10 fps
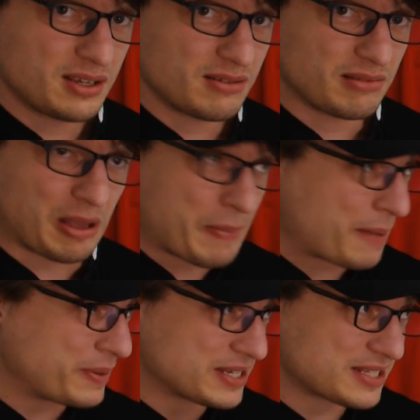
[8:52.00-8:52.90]
La
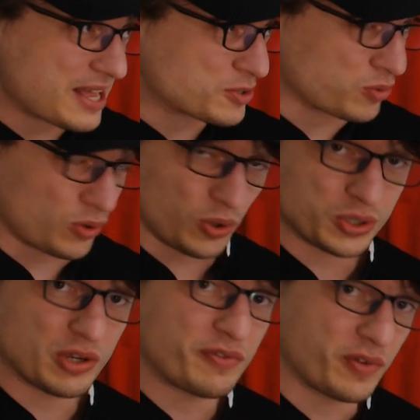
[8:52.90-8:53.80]
Mapi's stats were
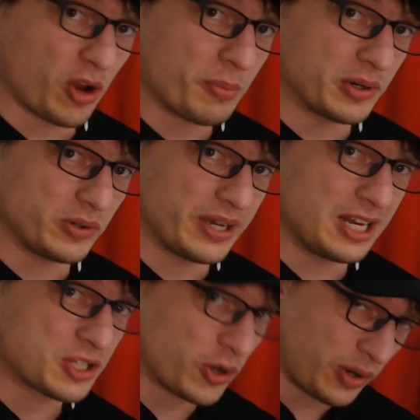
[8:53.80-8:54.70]
also phenomenal
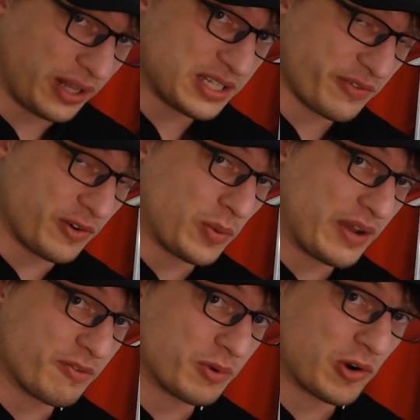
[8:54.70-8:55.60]
in a totally different
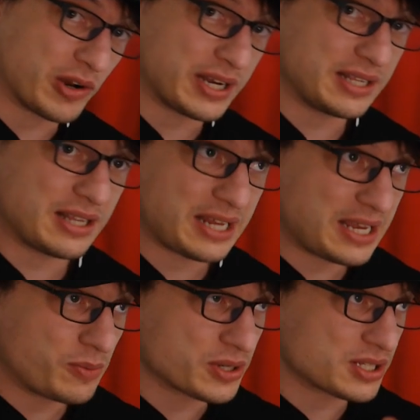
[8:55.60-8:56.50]
way from Crotty, in that
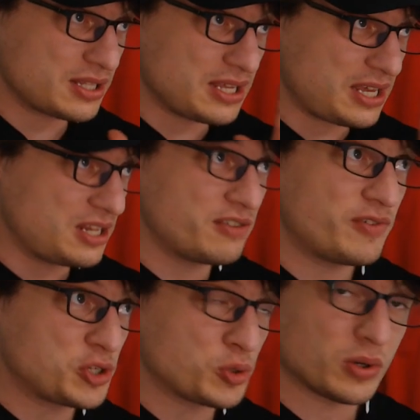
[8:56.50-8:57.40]
he was the
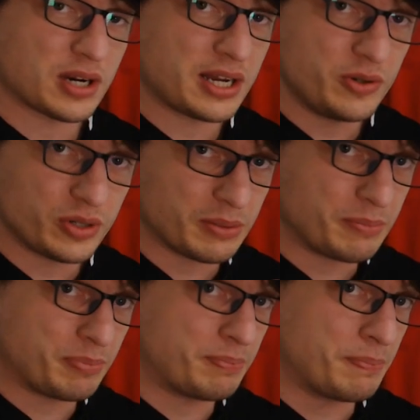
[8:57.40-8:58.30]
individual guy who
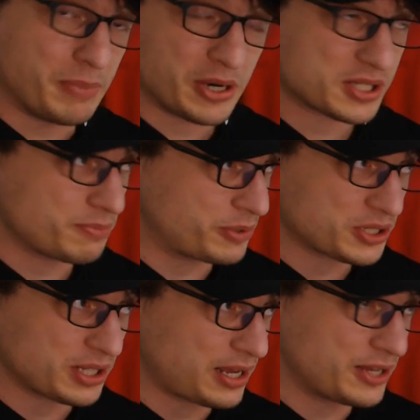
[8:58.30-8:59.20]
can burst,
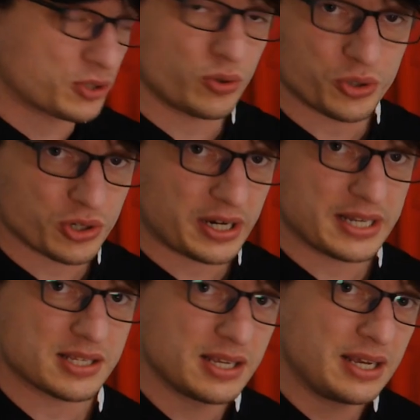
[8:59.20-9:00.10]
burst the line, score
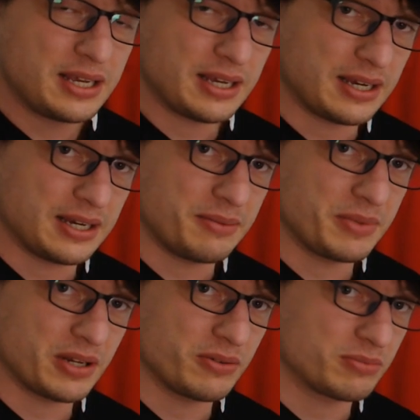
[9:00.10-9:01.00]
tries,
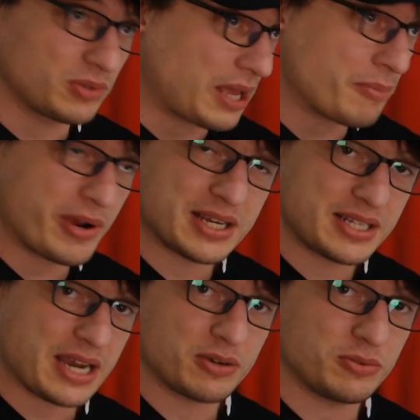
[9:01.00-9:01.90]
um, you know, line breaks,
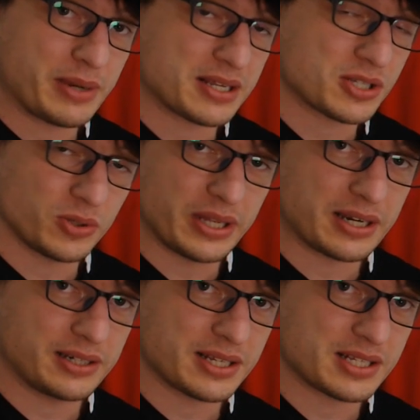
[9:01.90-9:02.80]
tackle busts, all that
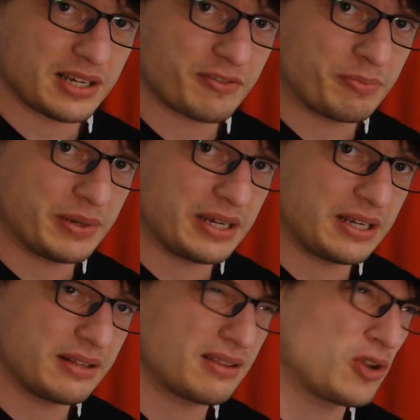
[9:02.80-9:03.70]
kind of stuff.
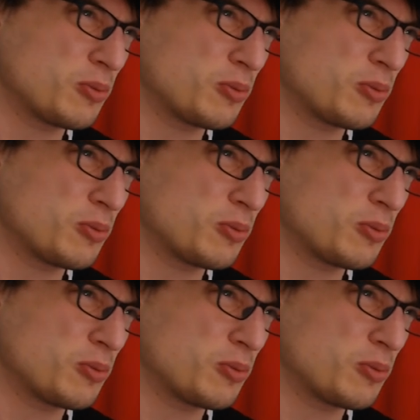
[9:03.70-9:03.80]
But the All